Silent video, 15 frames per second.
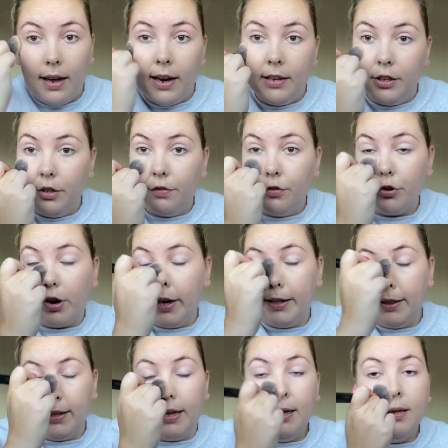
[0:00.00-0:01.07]
and you've
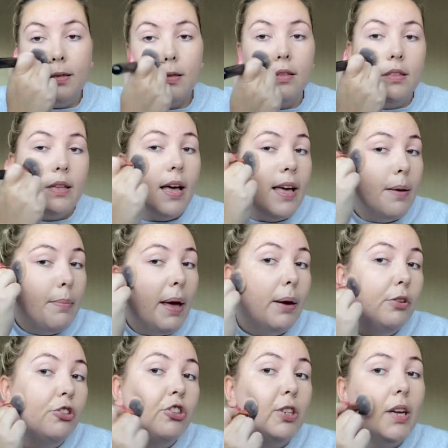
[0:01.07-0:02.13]
tried this, how
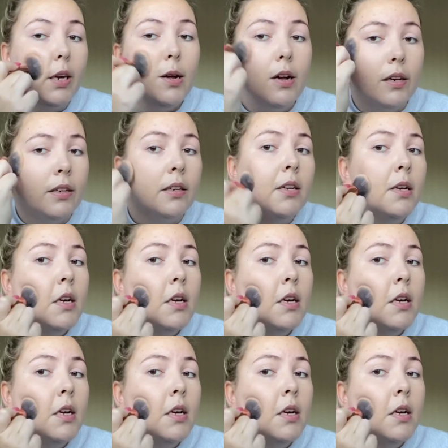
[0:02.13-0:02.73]
did you get on?